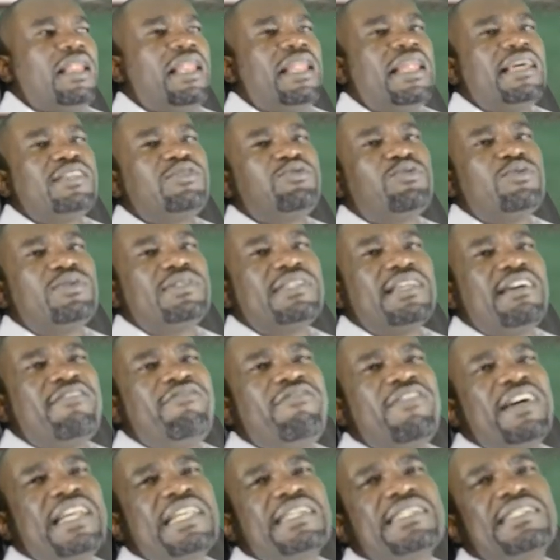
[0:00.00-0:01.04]
Let's use a
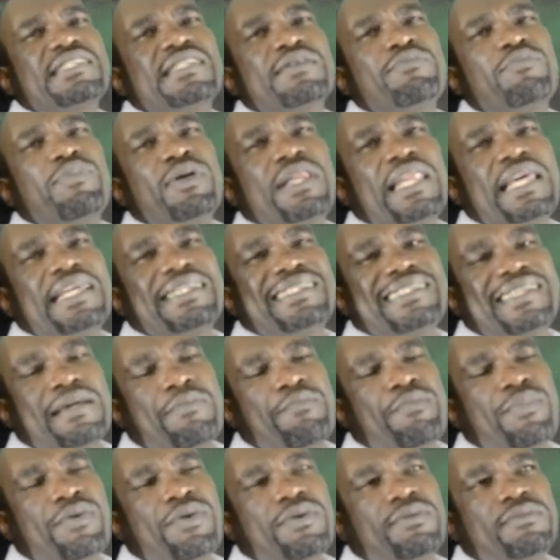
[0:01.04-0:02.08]
very simple
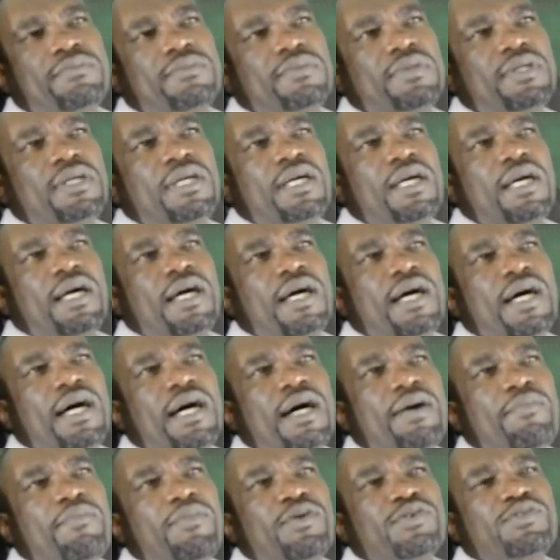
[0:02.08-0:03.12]
example.
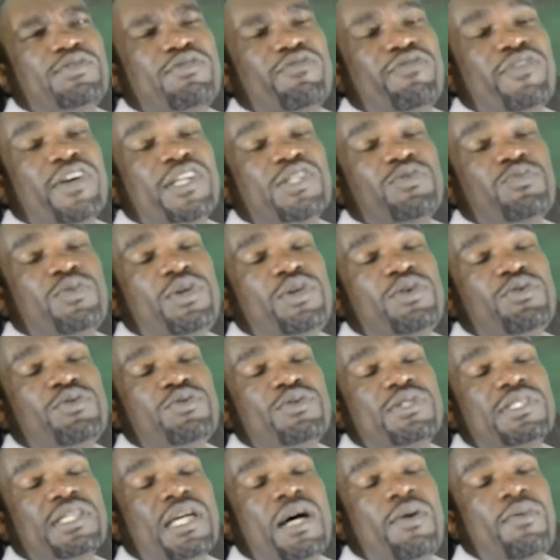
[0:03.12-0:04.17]
Most of us, we
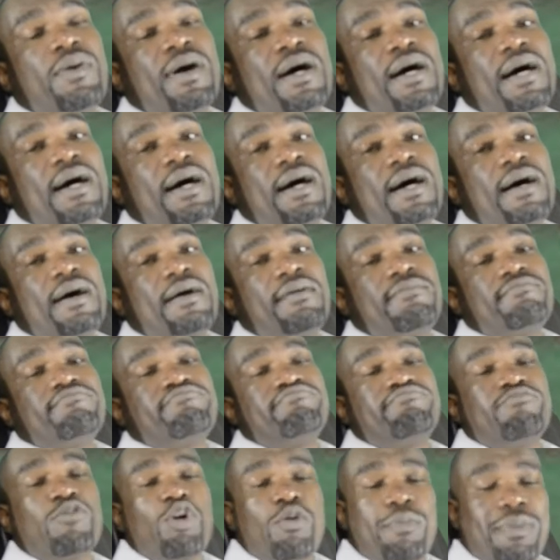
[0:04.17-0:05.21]
use our
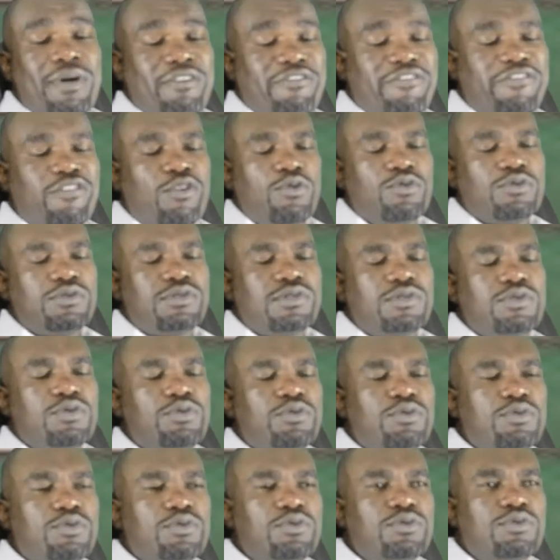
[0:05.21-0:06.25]
mobile phones
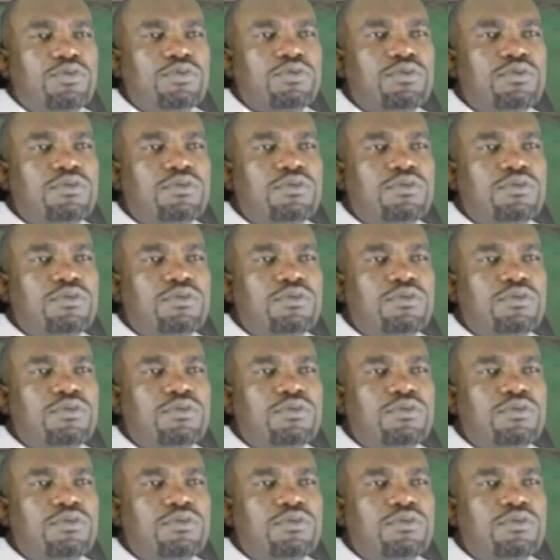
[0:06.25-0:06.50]
to